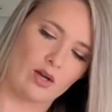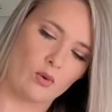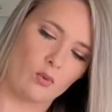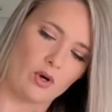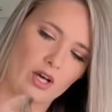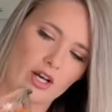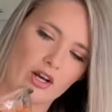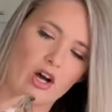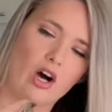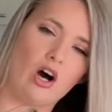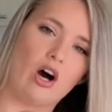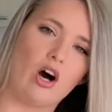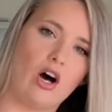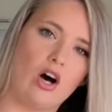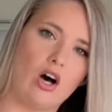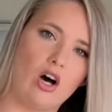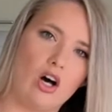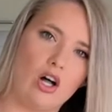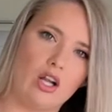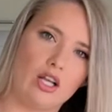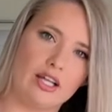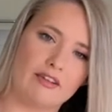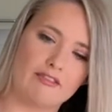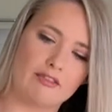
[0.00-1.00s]
I want
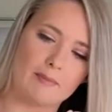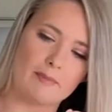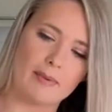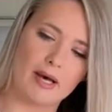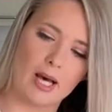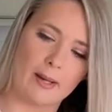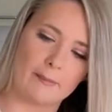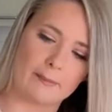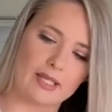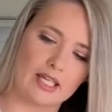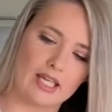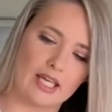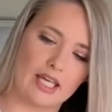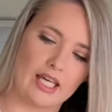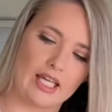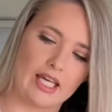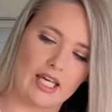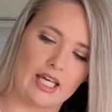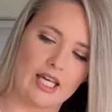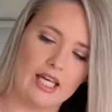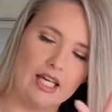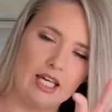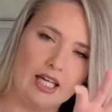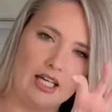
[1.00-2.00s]
all of the pumpkin
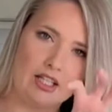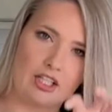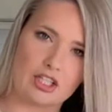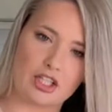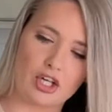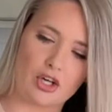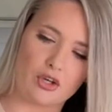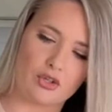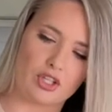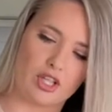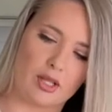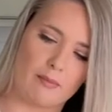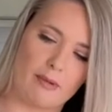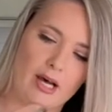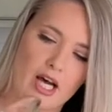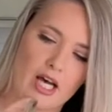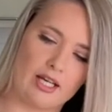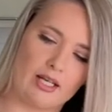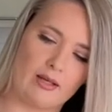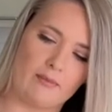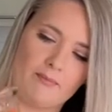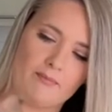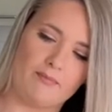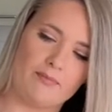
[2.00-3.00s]
to go to the
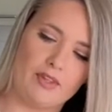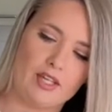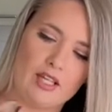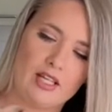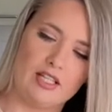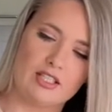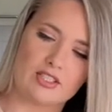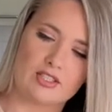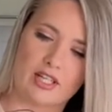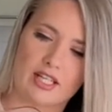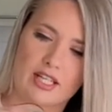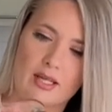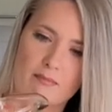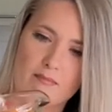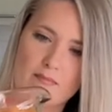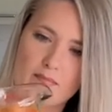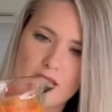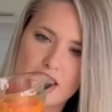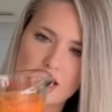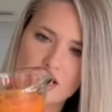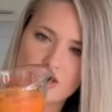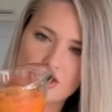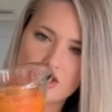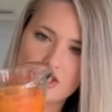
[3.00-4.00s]
bottom. So I can
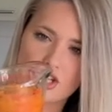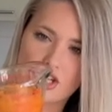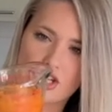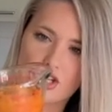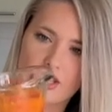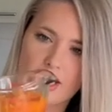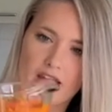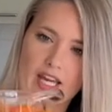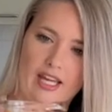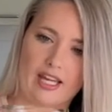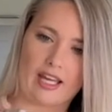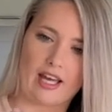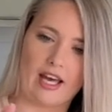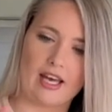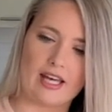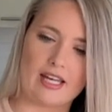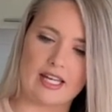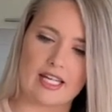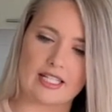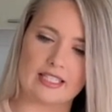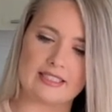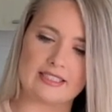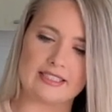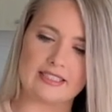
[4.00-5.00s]
make sure that I got
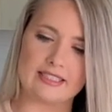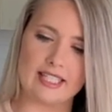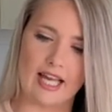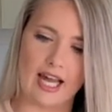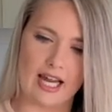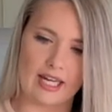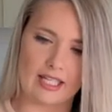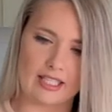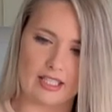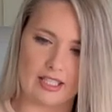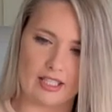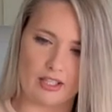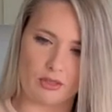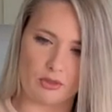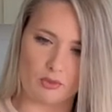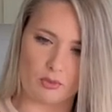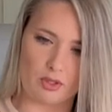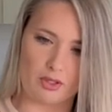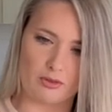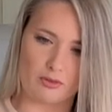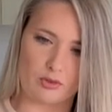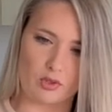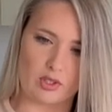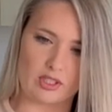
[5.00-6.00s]
exactly
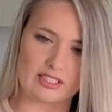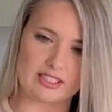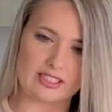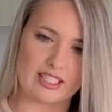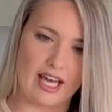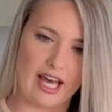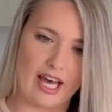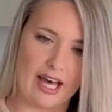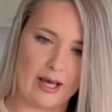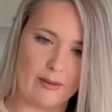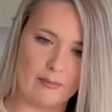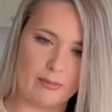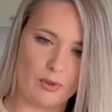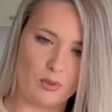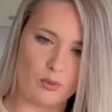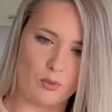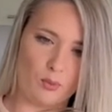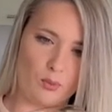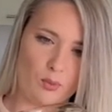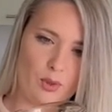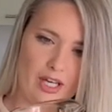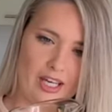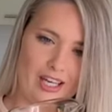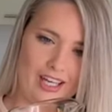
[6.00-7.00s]
3 fourths cup,
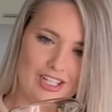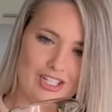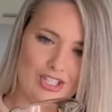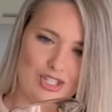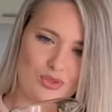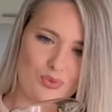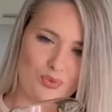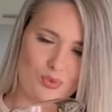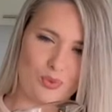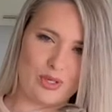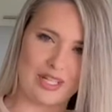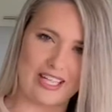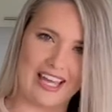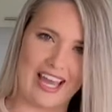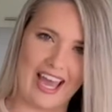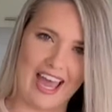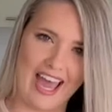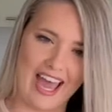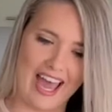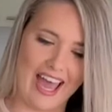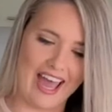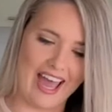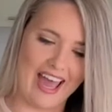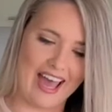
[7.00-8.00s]
which we
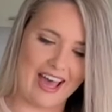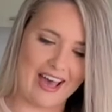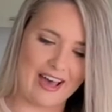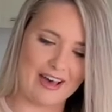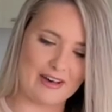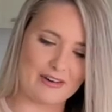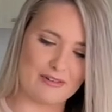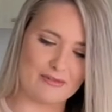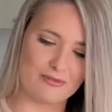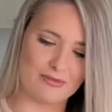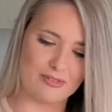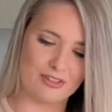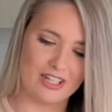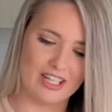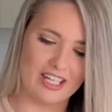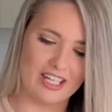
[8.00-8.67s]
have